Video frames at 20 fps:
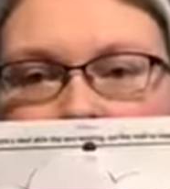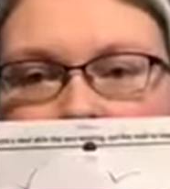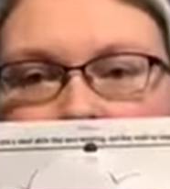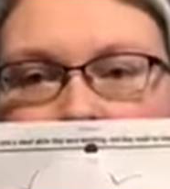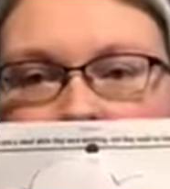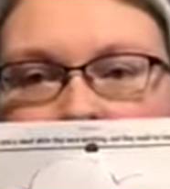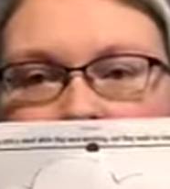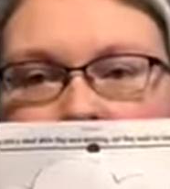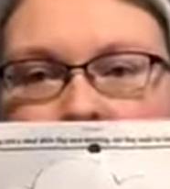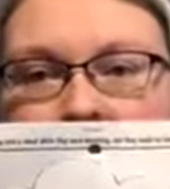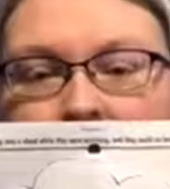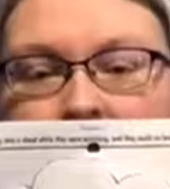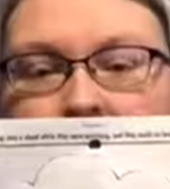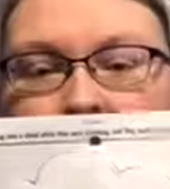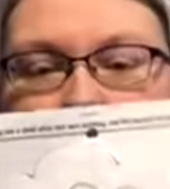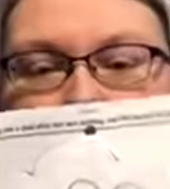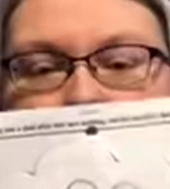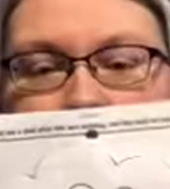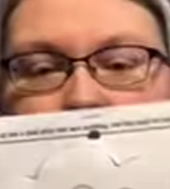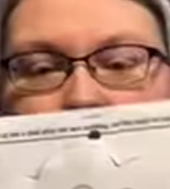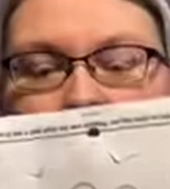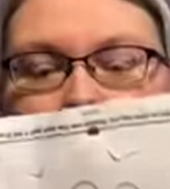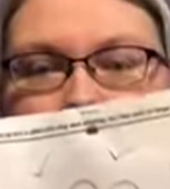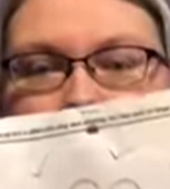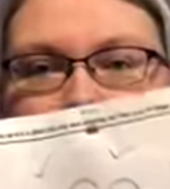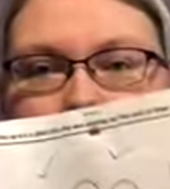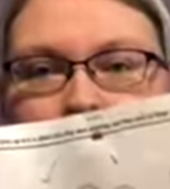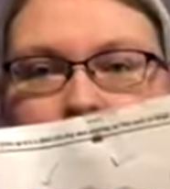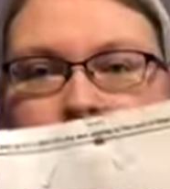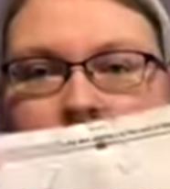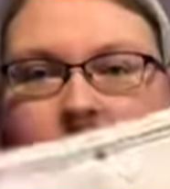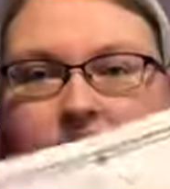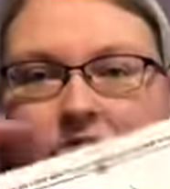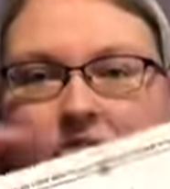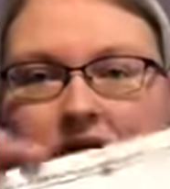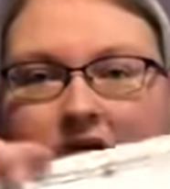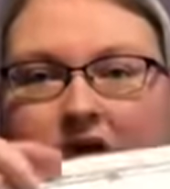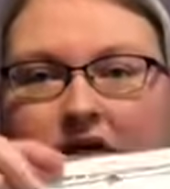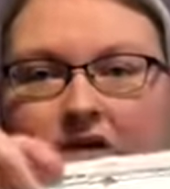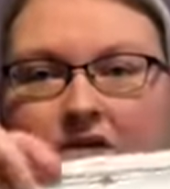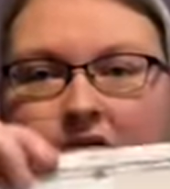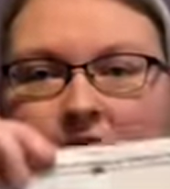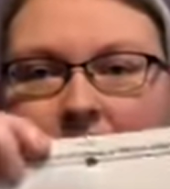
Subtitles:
and hoping it works right.